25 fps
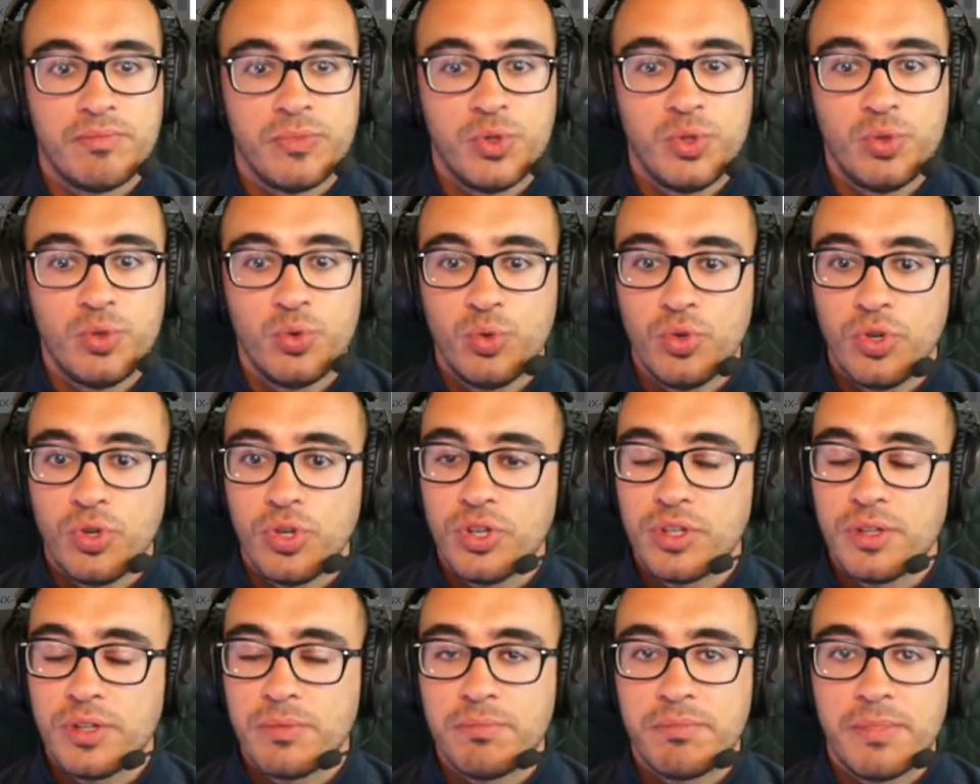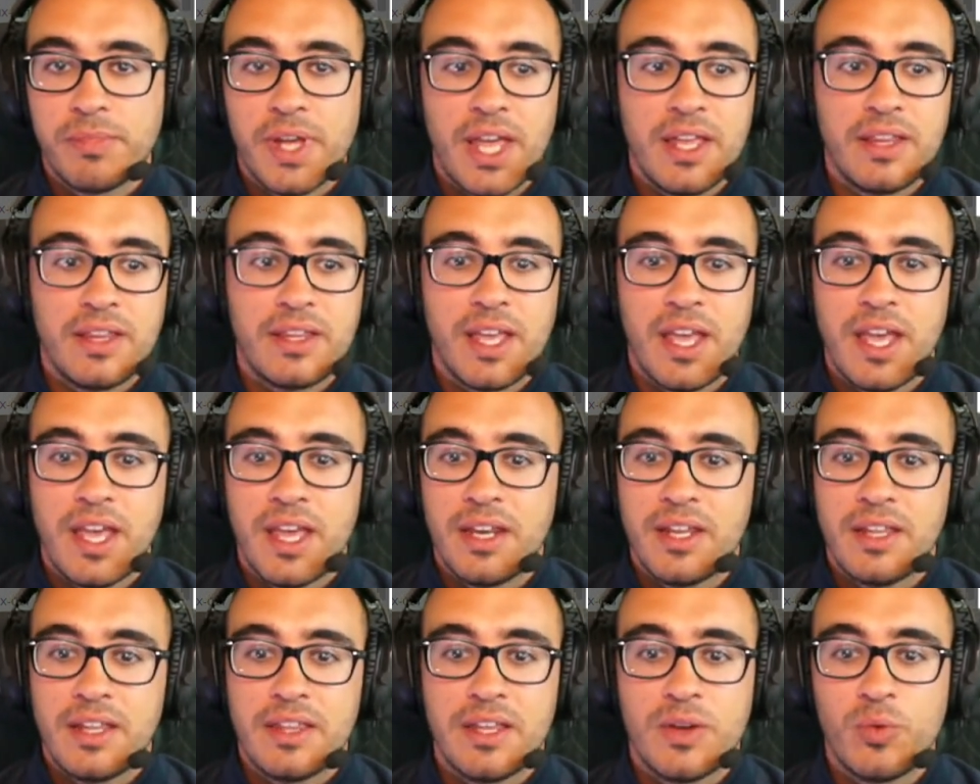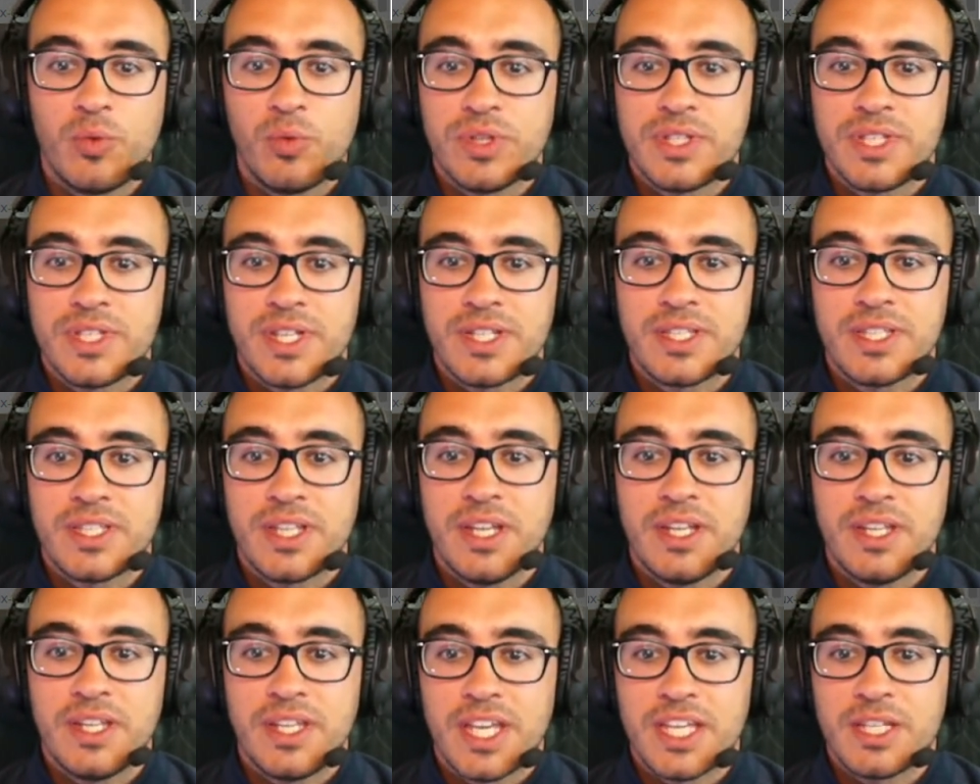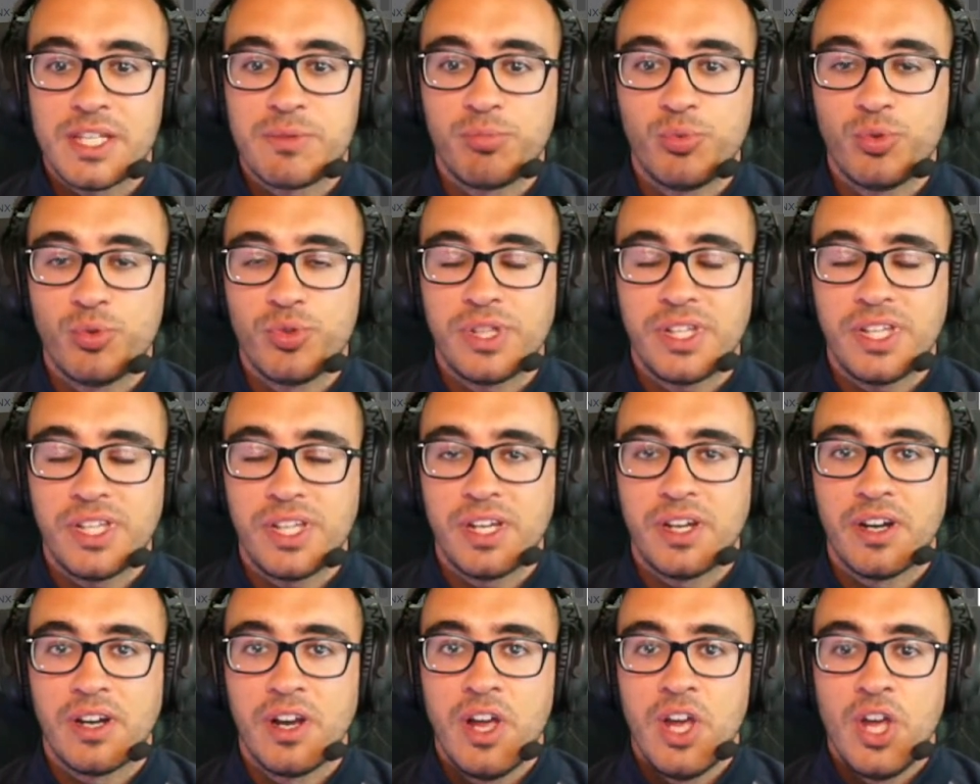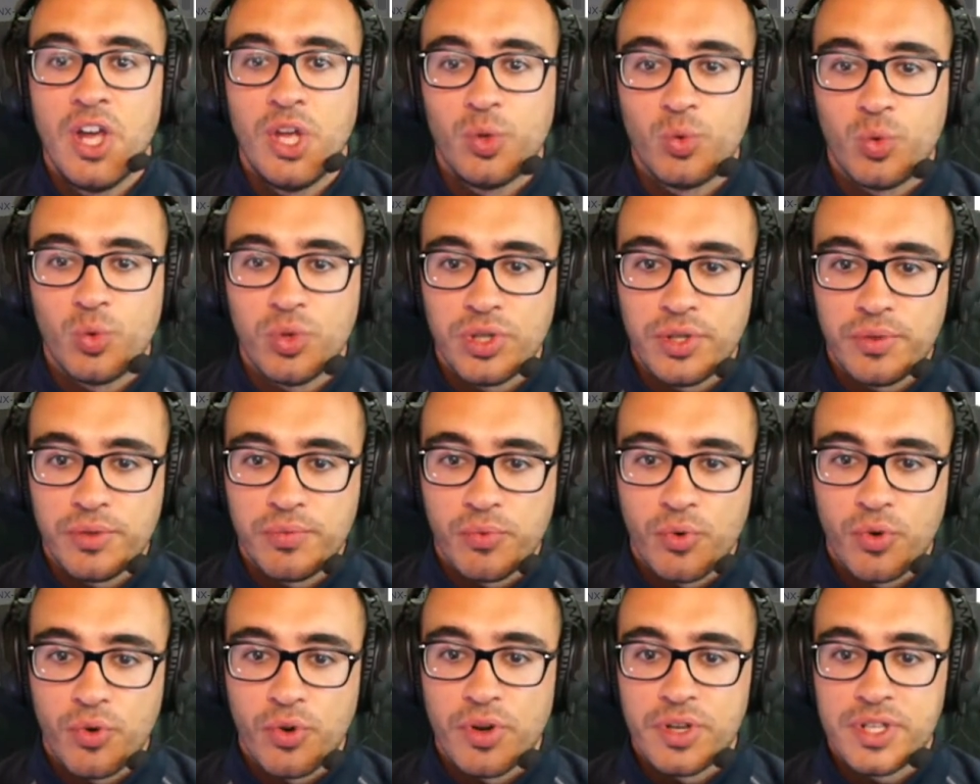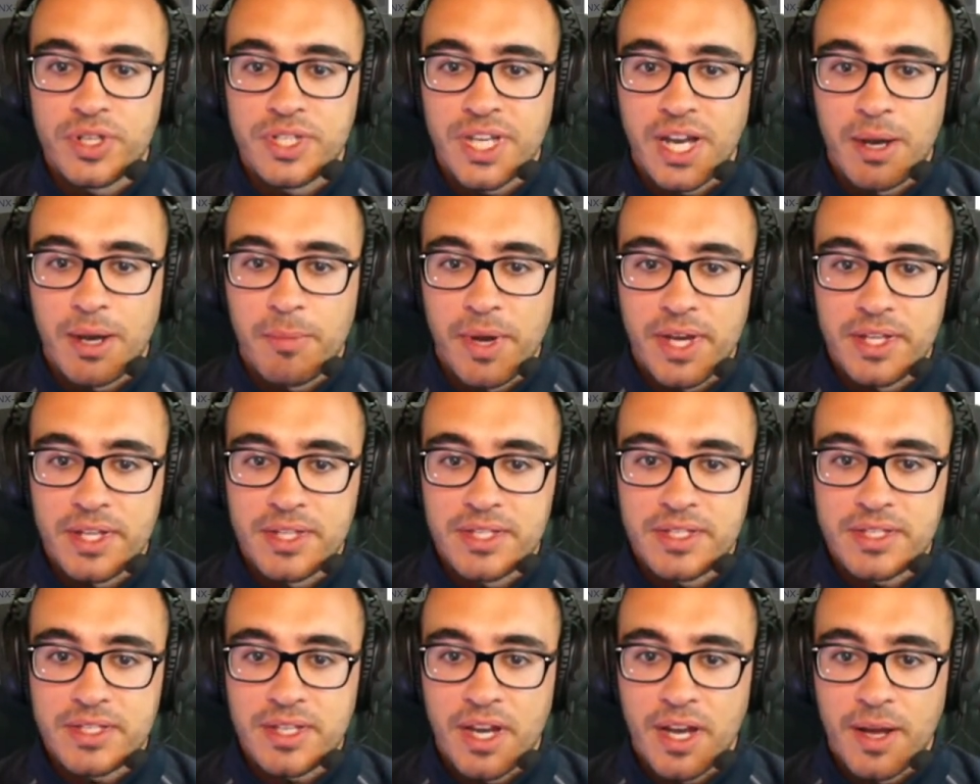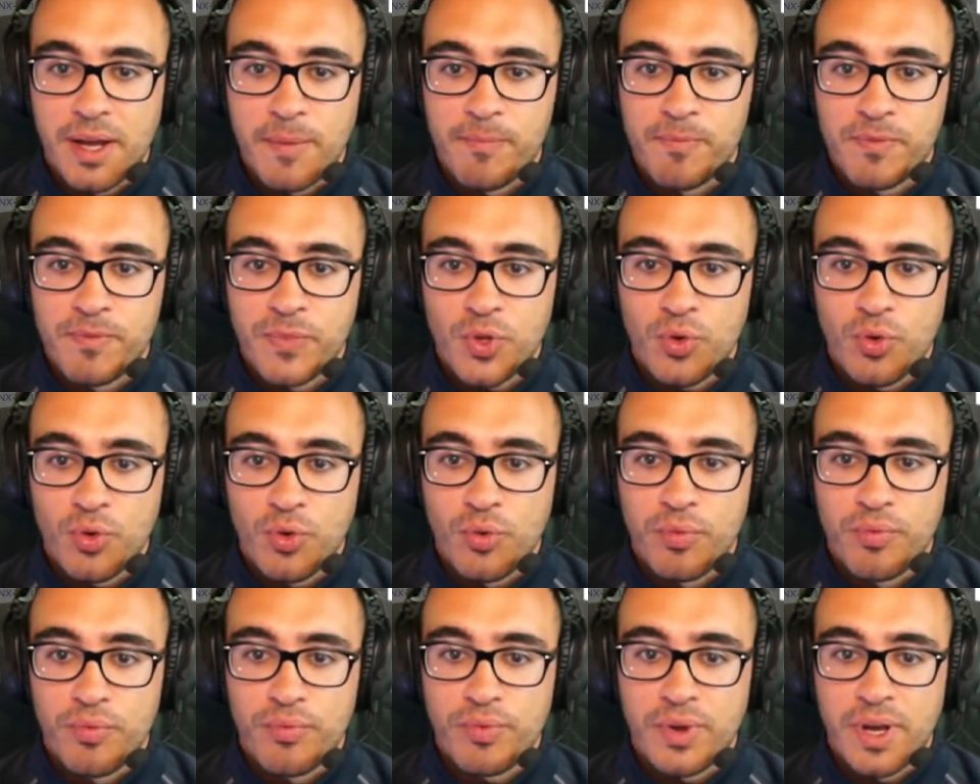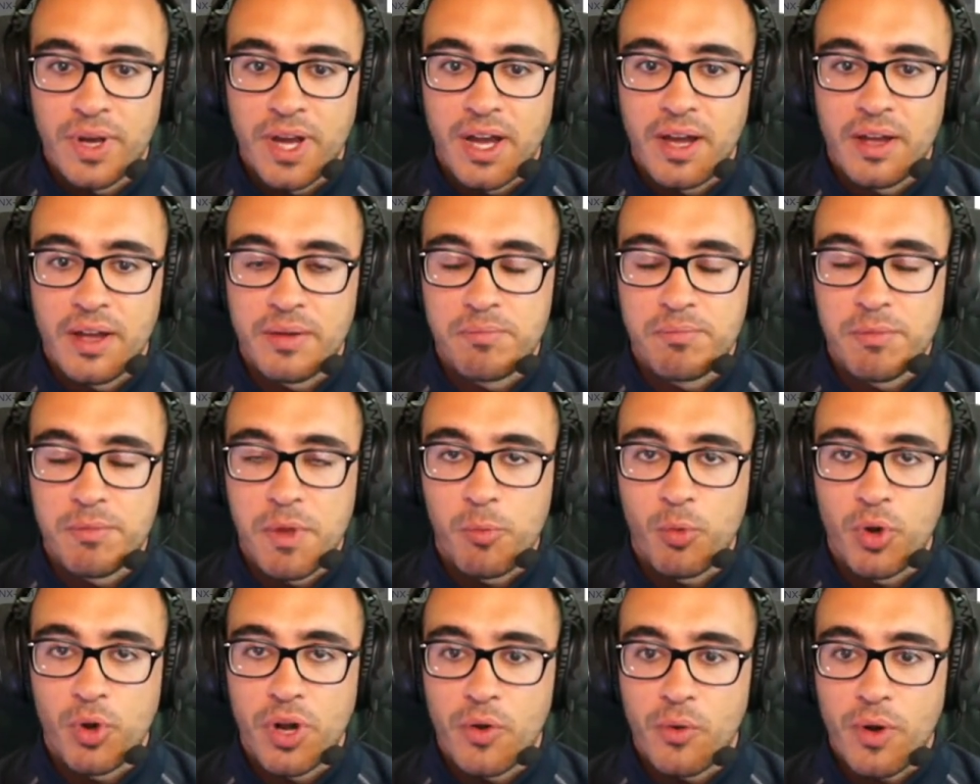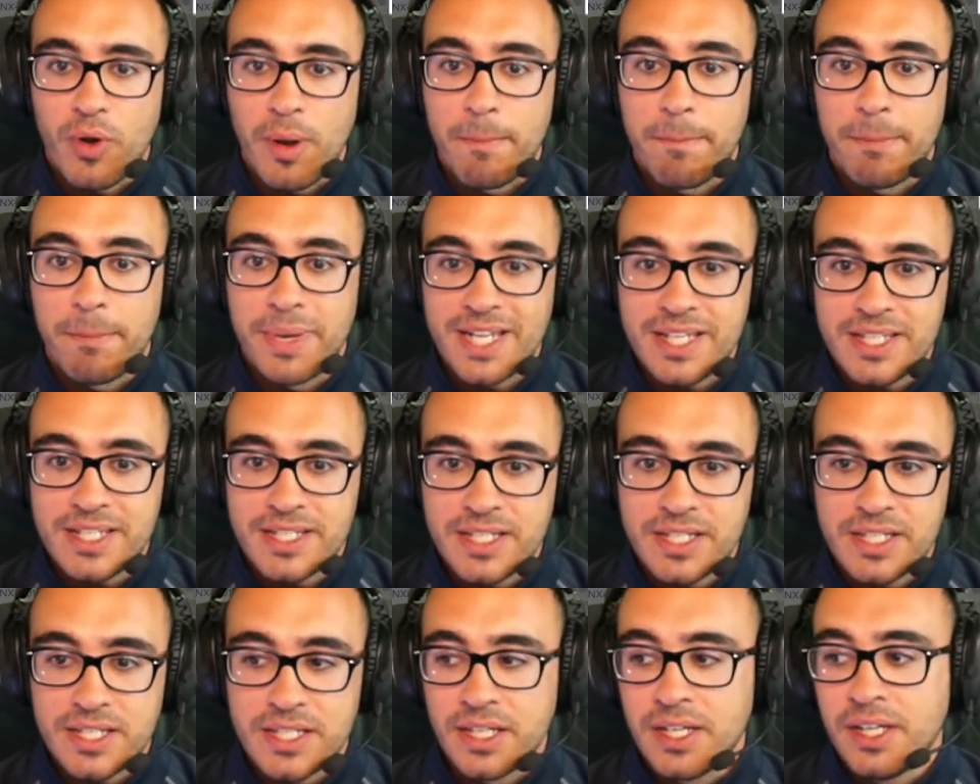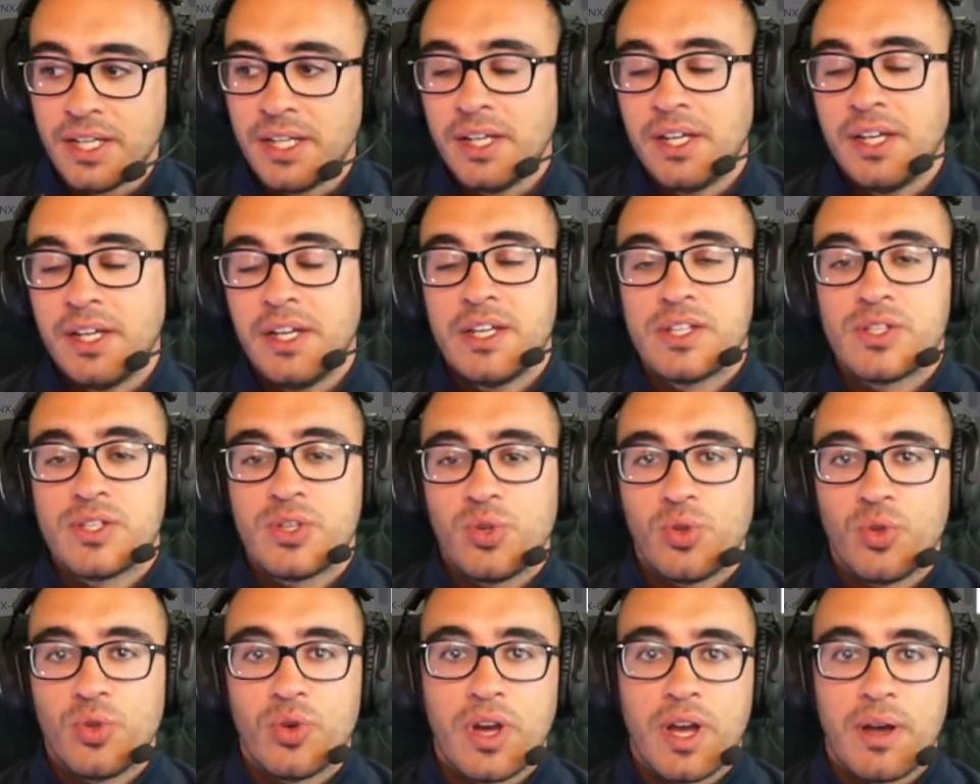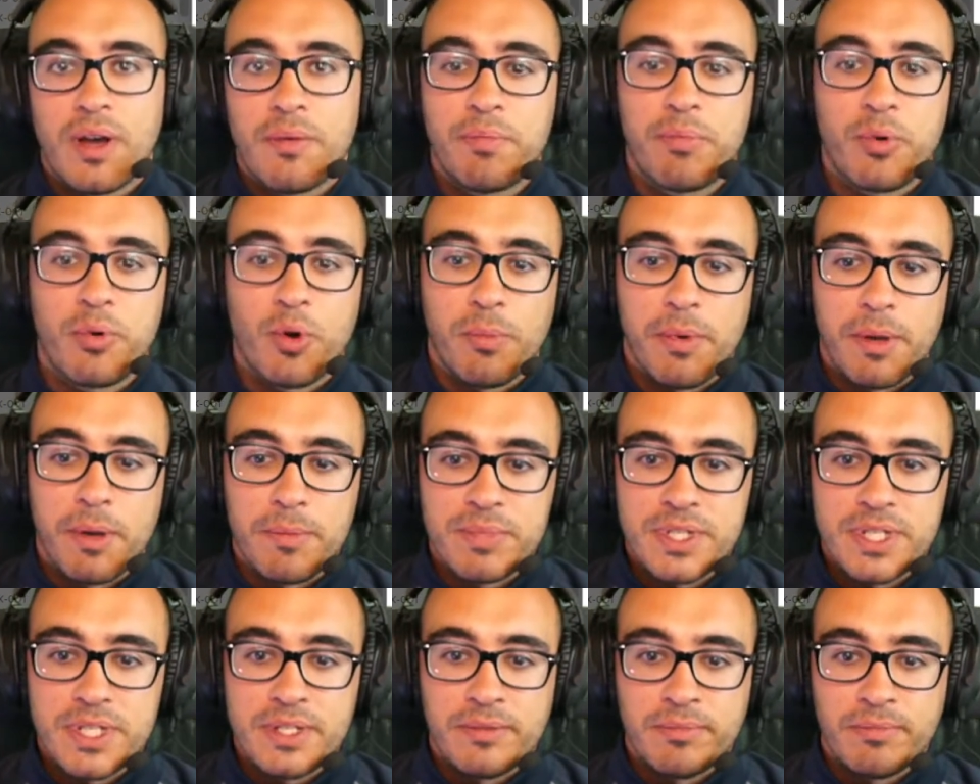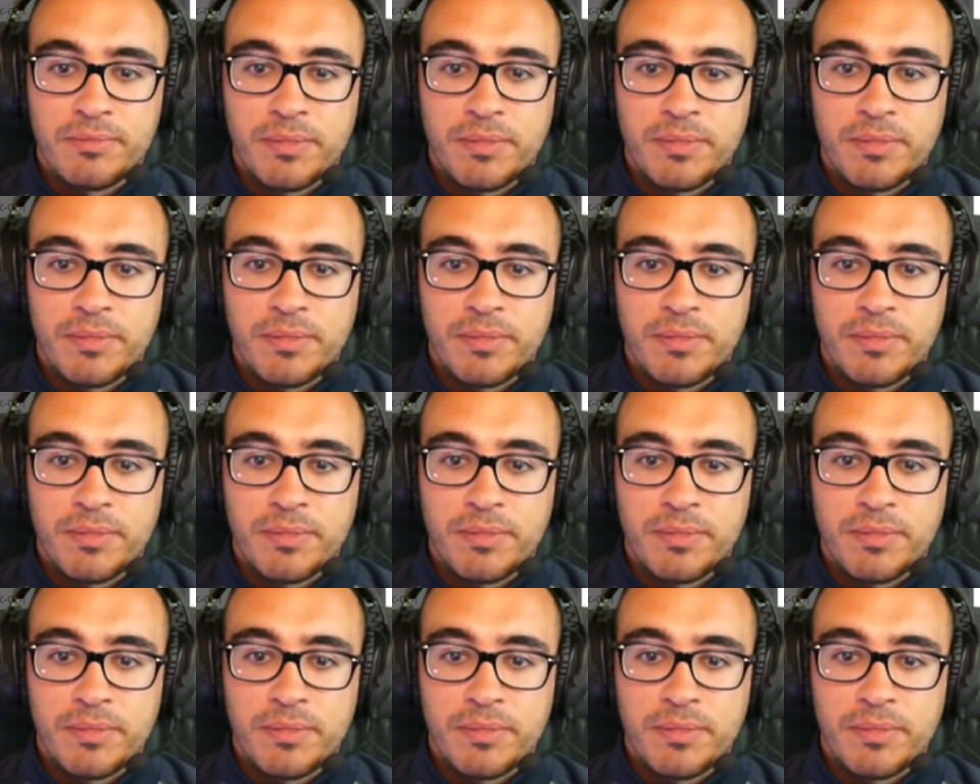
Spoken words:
do not make anything with 16, just put here 24 gigabytes of memory RAM, please, so you don't have problems.